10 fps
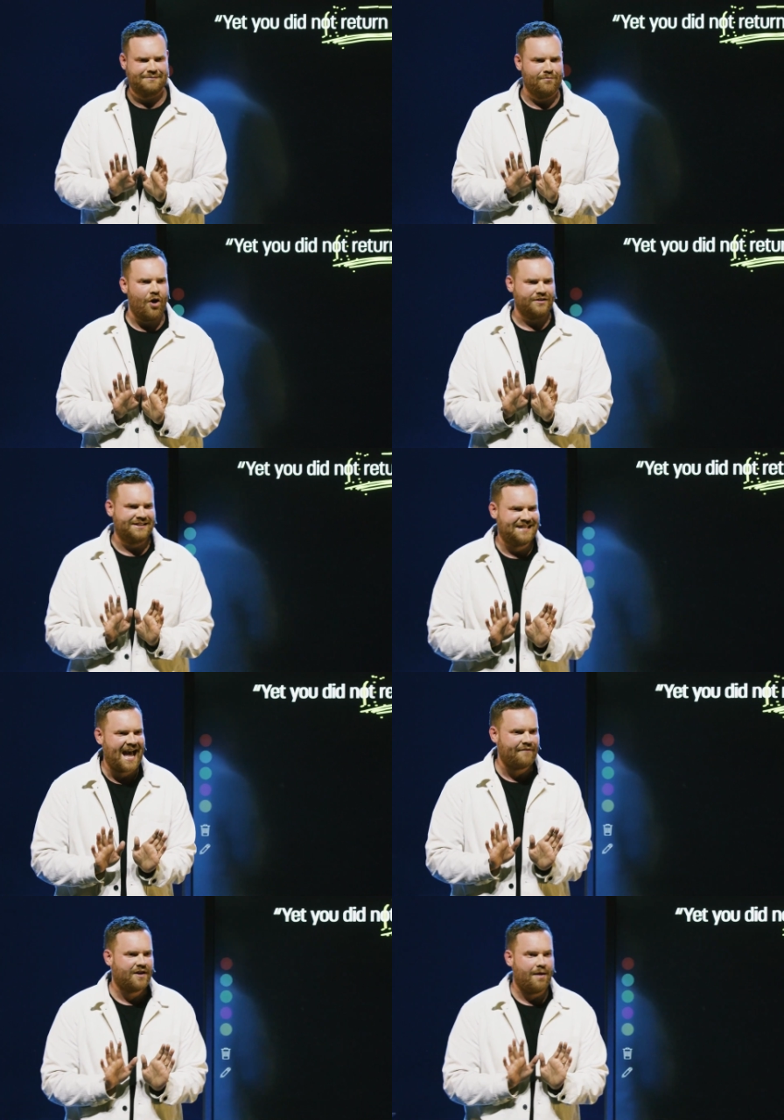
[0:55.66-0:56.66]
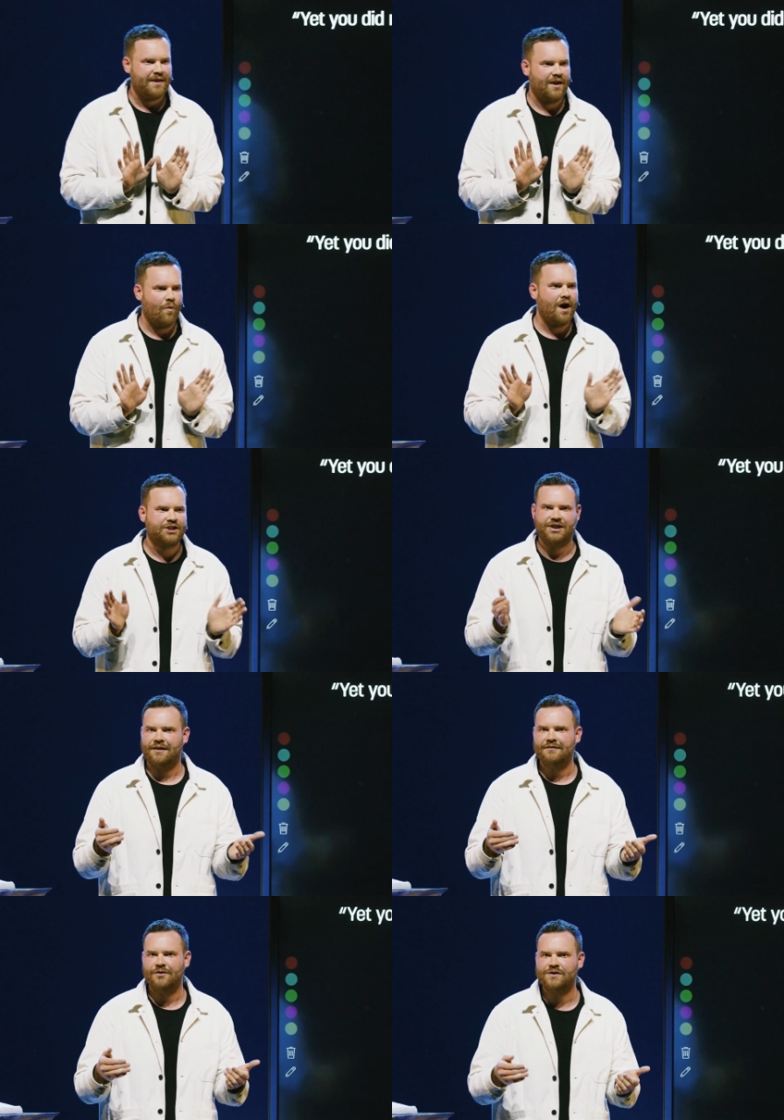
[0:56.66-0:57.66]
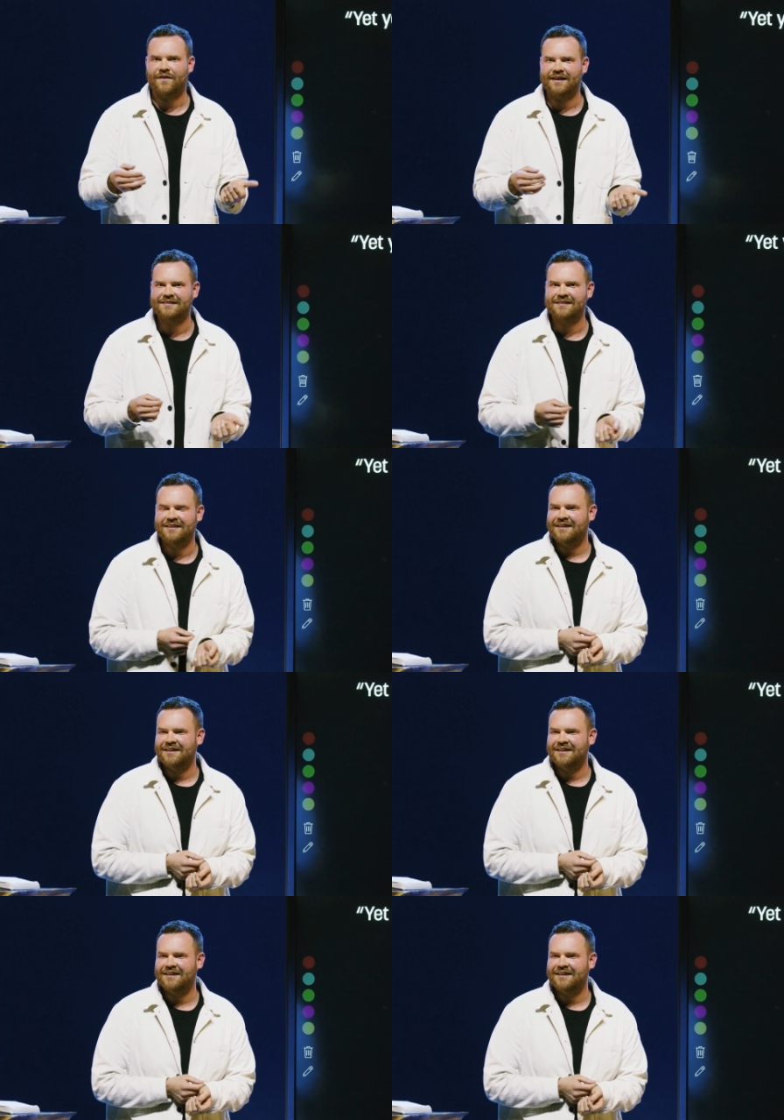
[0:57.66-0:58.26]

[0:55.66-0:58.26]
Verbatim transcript: mall staff coming and watching those fights.